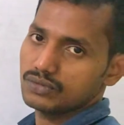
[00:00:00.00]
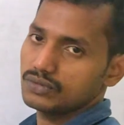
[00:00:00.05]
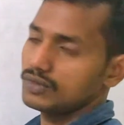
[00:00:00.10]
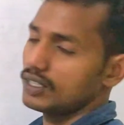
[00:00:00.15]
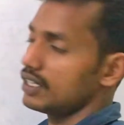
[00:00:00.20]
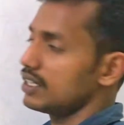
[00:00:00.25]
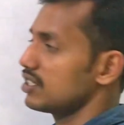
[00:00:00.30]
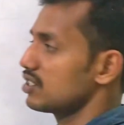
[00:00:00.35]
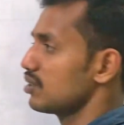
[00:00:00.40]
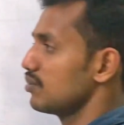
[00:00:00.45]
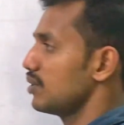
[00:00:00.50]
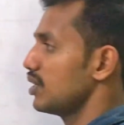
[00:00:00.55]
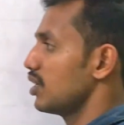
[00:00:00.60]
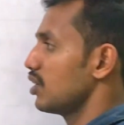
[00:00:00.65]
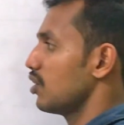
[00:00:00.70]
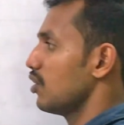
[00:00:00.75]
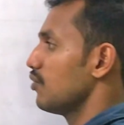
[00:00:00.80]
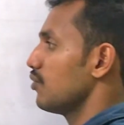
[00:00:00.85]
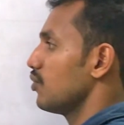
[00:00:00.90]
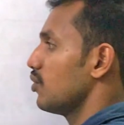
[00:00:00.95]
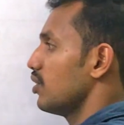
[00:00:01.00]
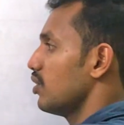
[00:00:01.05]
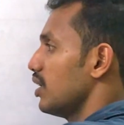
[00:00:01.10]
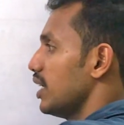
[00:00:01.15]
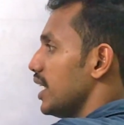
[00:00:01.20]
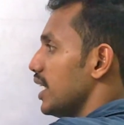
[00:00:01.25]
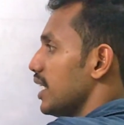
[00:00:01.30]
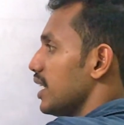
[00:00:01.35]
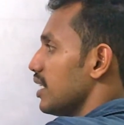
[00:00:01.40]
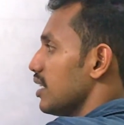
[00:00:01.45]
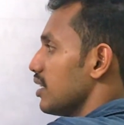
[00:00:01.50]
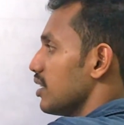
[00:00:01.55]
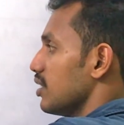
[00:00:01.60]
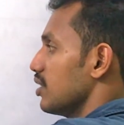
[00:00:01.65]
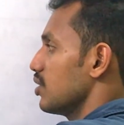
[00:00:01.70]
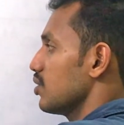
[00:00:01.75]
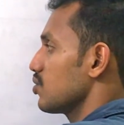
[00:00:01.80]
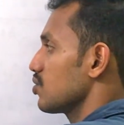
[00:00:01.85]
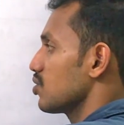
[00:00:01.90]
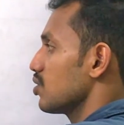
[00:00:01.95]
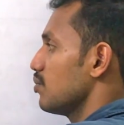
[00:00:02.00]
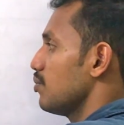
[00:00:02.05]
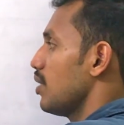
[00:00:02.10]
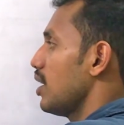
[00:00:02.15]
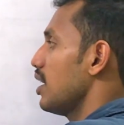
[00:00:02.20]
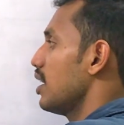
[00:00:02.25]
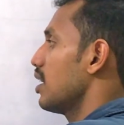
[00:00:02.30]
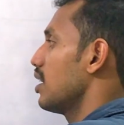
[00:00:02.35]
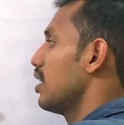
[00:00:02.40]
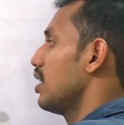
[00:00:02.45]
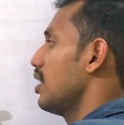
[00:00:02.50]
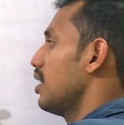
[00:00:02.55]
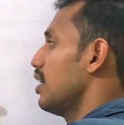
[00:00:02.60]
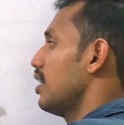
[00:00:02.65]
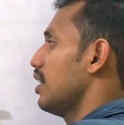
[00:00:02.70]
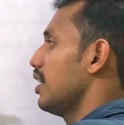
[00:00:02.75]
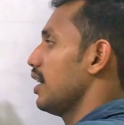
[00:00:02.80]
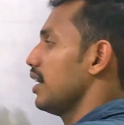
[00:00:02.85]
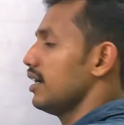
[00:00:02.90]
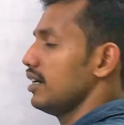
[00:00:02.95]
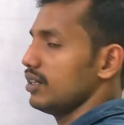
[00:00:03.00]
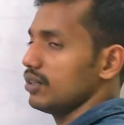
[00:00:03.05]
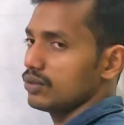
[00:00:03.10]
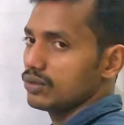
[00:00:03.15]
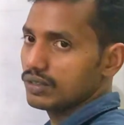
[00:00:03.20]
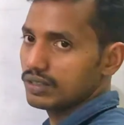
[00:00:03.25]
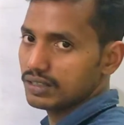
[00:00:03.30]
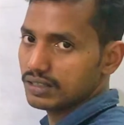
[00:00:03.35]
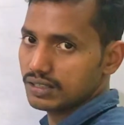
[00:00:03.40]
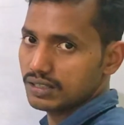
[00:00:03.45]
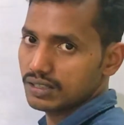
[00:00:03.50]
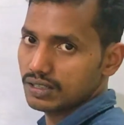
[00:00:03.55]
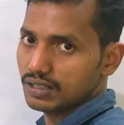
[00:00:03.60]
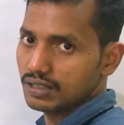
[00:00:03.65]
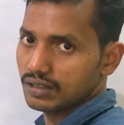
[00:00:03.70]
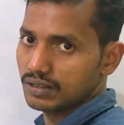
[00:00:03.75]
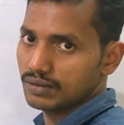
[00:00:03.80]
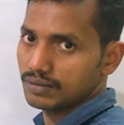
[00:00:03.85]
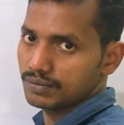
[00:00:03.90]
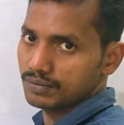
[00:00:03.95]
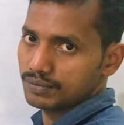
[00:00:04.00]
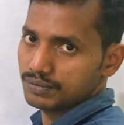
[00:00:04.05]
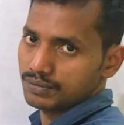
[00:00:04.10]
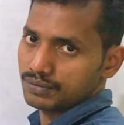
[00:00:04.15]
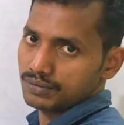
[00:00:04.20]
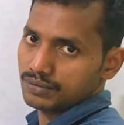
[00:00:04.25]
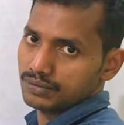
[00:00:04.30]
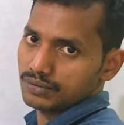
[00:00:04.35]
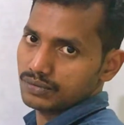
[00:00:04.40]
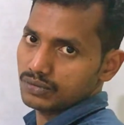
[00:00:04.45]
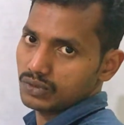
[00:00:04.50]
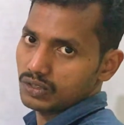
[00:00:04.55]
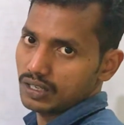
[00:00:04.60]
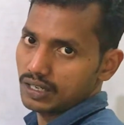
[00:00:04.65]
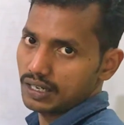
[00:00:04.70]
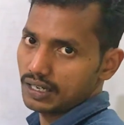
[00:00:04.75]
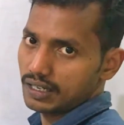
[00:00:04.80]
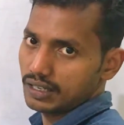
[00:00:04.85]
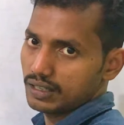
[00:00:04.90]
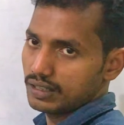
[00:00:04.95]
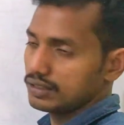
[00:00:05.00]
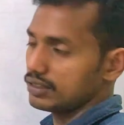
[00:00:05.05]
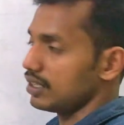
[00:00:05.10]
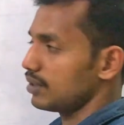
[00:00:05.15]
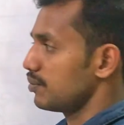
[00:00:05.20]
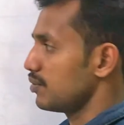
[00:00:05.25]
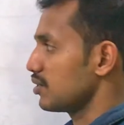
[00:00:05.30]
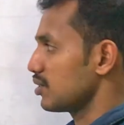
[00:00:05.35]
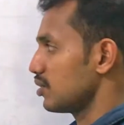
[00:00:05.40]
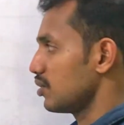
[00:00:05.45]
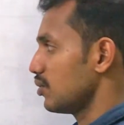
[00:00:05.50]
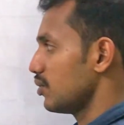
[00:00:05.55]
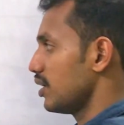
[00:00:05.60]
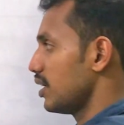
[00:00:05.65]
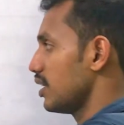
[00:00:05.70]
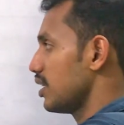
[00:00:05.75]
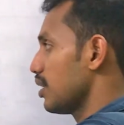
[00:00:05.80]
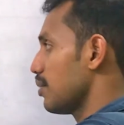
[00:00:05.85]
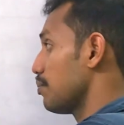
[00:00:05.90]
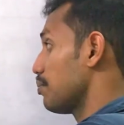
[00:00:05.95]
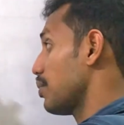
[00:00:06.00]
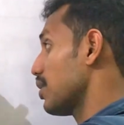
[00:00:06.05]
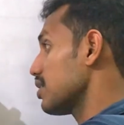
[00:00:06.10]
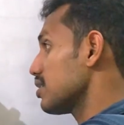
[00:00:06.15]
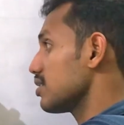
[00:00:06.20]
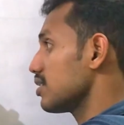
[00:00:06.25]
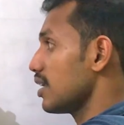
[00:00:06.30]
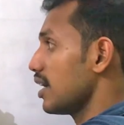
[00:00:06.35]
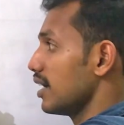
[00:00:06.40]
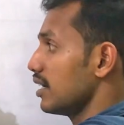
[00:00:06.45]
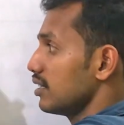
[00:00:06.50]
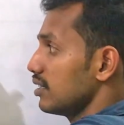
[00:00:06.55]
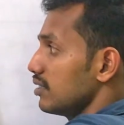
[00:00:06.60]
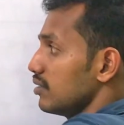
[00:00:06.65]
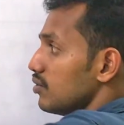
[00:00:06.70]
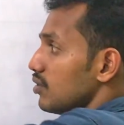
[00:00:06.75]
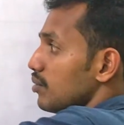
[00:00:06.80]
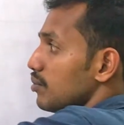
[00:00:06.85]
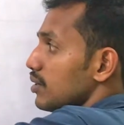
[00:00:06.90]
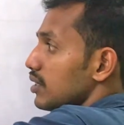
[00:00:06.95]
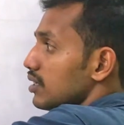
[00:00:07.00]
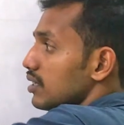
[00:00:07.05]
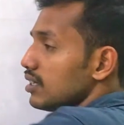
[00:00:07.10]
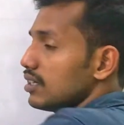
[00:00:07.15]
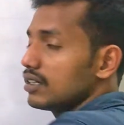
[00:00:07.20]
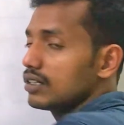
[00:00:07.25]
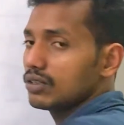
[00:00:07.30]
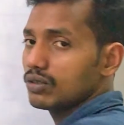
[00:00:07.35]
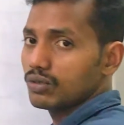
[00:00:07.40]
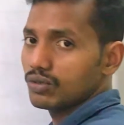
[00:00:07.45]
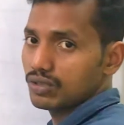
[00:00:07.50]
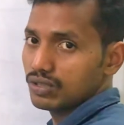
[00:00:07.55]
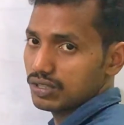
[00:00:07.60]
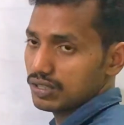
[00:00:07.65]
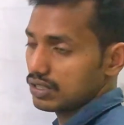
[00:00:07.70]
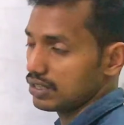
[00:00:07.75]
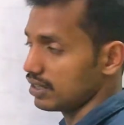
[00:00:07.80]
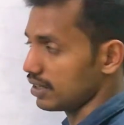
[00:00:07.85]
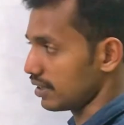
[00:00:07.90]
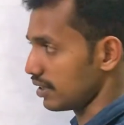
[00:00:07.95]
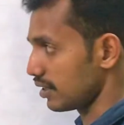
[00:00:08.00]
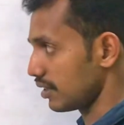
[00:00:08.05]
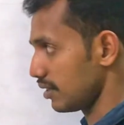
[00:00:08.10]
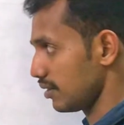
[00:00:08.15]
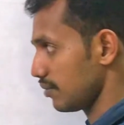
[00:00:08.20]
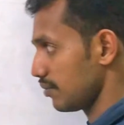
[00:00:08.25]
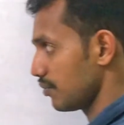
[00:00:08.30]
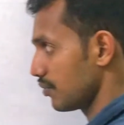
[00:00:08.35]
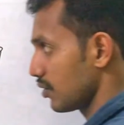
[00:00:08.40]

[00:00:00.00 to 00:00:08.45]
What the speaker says: That is the meaning of area reduced by 9 units. Clear? That means new area plus 9 will be the original area.